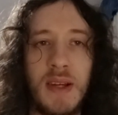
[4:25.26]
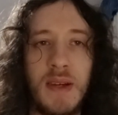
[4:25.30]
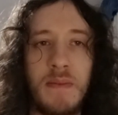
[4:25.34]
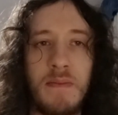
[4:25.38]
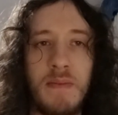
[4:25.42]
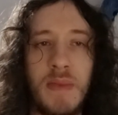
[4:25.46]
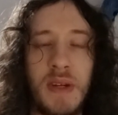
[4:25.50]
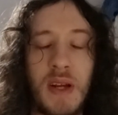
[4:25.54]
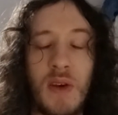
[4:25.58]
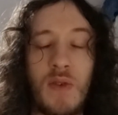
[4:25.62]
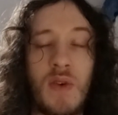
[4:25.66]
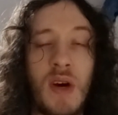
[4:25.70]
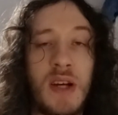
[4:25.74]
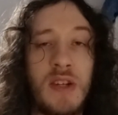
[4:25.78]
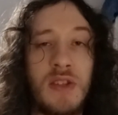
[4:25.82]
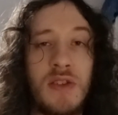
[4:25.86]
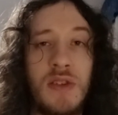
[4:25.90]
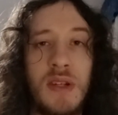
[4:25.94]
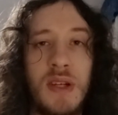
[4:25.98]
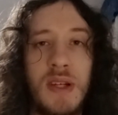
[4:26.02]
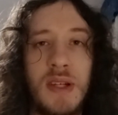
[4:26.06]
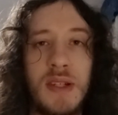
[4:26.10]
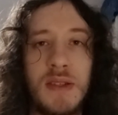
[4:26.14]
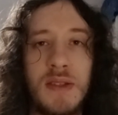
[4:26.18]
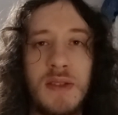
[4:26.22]
But the question
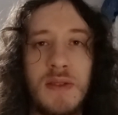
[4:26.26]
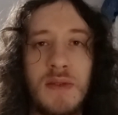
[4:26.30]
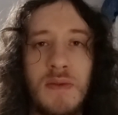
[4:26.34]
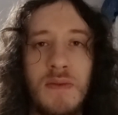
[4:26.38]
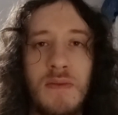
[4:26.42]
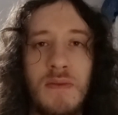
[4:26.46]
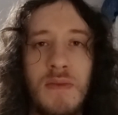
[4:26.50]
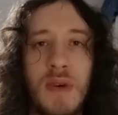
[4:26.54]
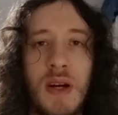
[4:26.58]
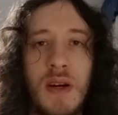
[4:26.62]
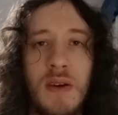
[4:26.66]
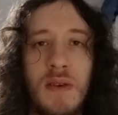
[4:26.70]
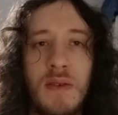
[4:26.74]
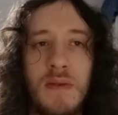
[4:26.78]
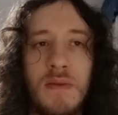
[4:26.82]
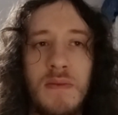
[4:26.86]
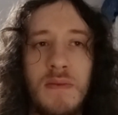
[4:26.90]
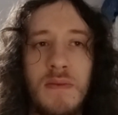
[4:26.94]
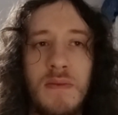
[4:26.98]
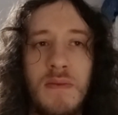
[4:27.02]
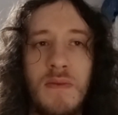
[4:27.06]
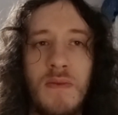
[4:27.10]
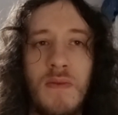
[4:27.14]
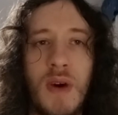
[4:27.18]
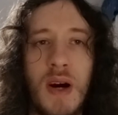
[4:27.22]
is, well,
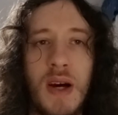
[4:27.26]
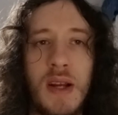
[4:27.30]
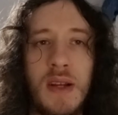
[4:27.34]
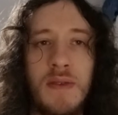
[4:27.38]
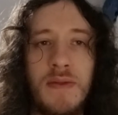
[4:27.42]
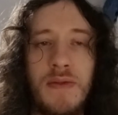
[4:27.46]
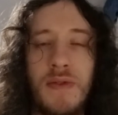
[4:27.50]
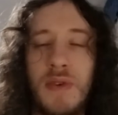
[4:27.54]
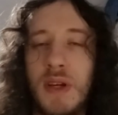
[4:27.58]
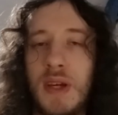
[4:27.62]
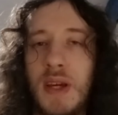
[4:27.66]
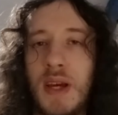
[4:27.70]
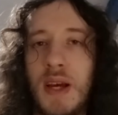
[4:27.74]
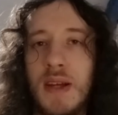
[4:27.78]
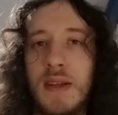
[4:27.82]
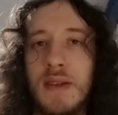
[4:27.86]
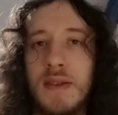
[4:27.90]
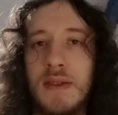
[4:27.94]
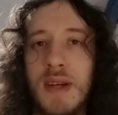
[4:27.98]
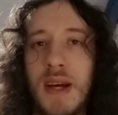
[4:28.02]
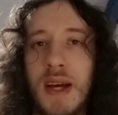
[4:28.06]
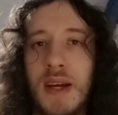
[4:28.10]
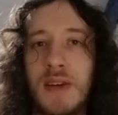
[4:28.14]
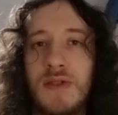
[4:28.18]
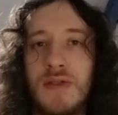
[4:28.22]
what if we
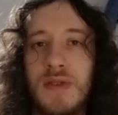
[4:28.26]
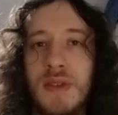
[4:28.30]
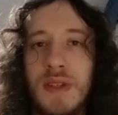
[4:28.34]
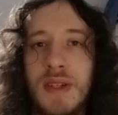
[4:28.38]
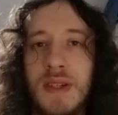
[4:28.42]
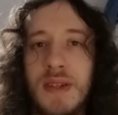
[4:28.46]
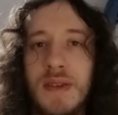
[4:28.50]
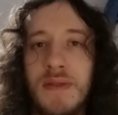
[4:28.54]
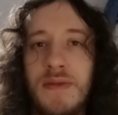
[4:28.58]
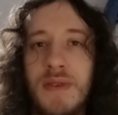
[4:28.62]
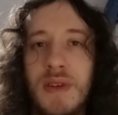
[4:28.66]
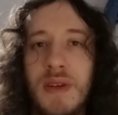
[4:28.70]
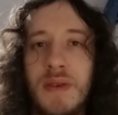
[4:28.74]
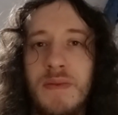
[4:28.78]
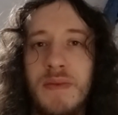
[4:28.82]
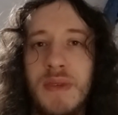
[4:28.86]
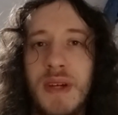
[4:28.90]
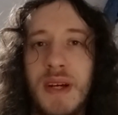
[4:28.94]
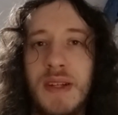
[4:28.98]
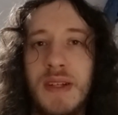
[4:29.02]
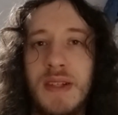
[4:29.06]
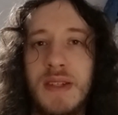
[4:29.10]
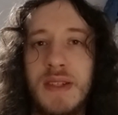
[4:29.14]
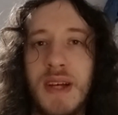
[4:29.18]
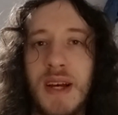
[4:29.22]
can actually affirm
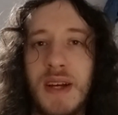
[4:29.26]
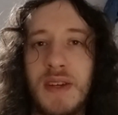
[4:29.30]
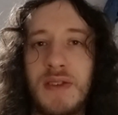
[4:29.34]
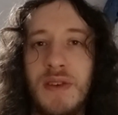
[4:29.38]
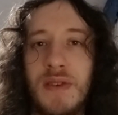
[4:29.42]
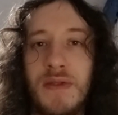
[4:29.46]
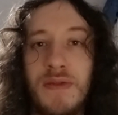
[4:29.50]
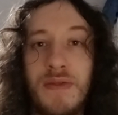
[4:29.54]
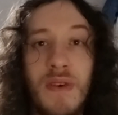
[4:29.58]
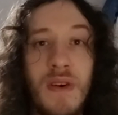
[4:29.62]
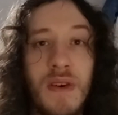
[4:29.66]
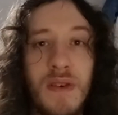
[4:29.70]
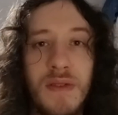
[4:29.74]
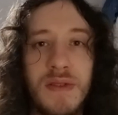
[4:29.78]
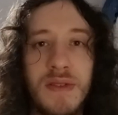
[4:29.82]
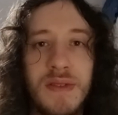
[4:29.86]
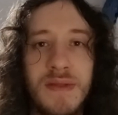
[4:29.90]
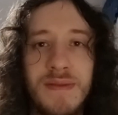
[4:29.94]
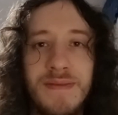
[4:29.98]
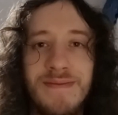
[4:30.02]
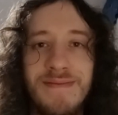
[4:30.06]
that it's actually false?